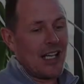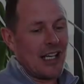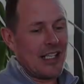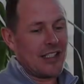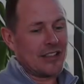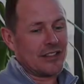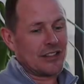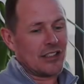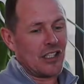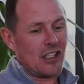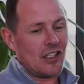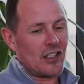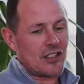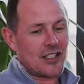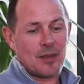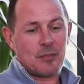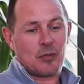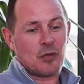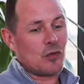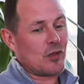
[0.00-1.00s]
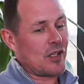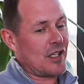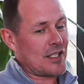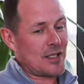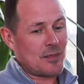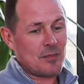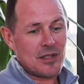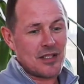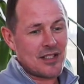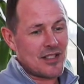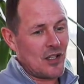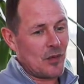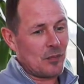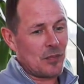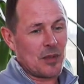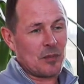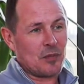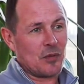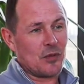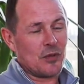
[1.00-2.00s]
and our typical customers are
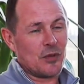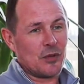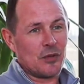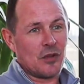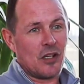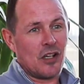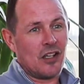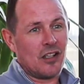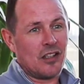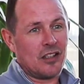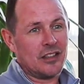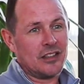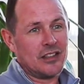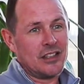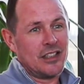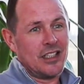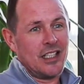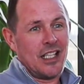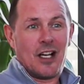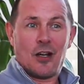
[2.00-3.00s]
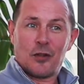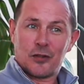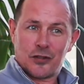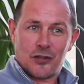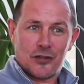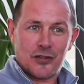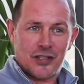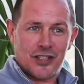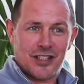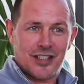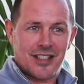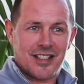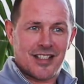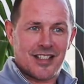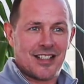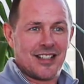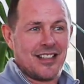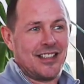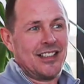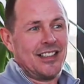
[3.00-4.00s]
people who are health
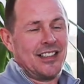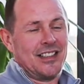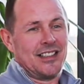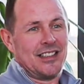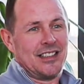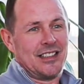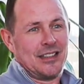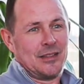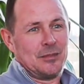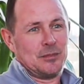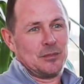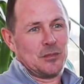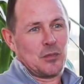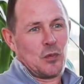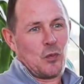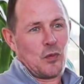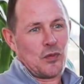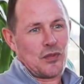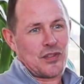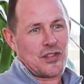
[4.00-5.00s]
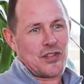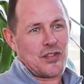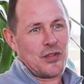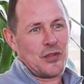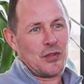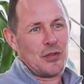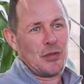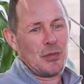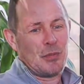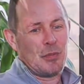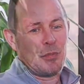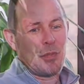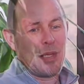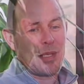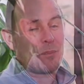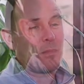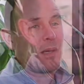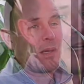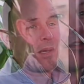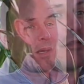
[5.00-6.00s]
conscious, want to
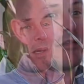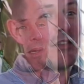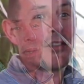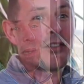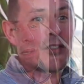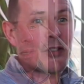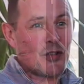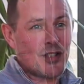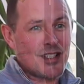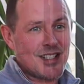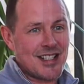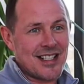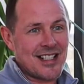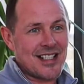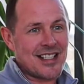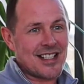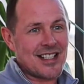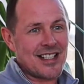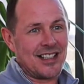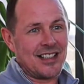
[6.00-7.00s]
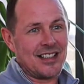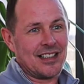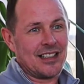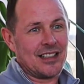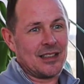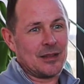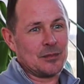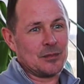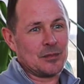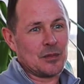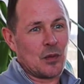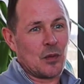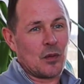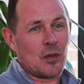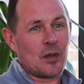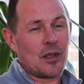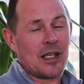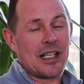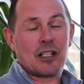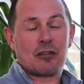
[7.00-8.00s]
make better food choices,
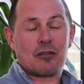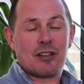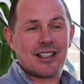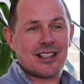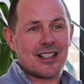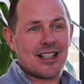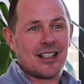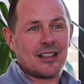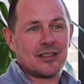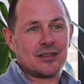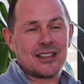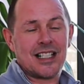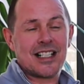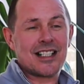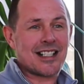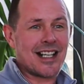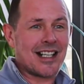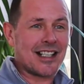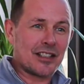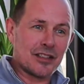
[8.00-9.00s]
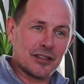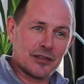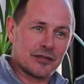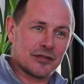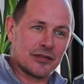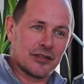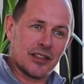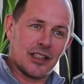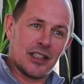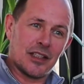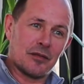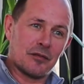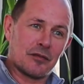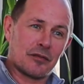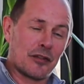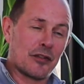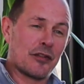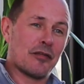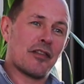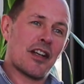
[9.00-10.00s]
increase their intake of
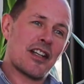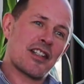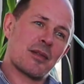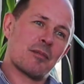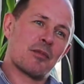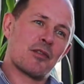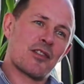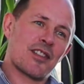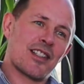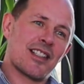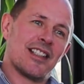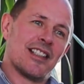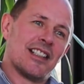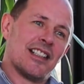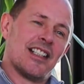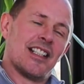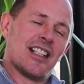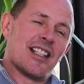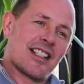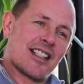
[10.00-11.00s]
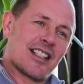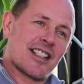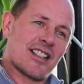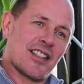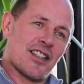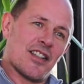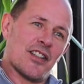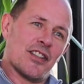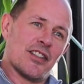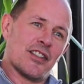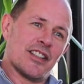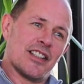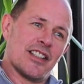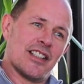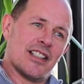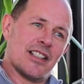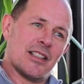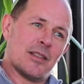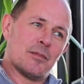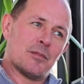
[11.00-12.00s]
fruit and vegetables.
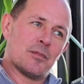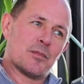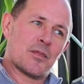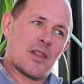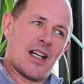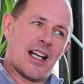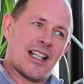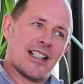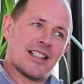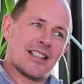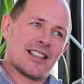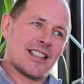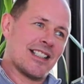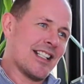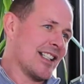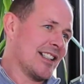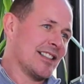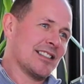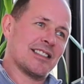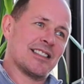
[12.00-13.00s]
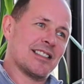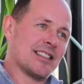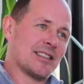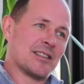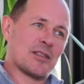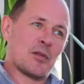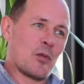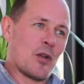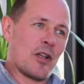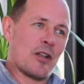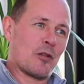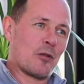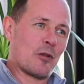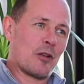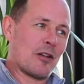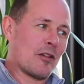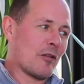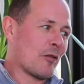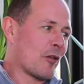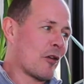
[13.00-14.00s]
So and yeah,
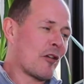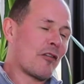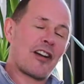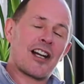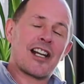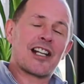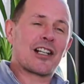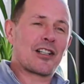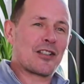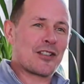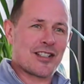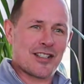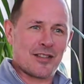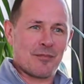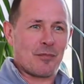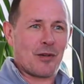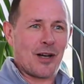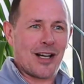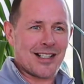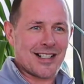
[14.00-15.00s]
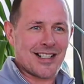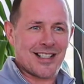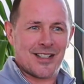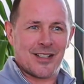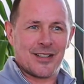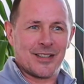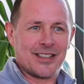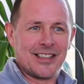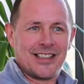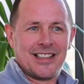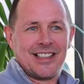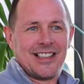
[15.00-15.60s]
we're a very inclusive brand, so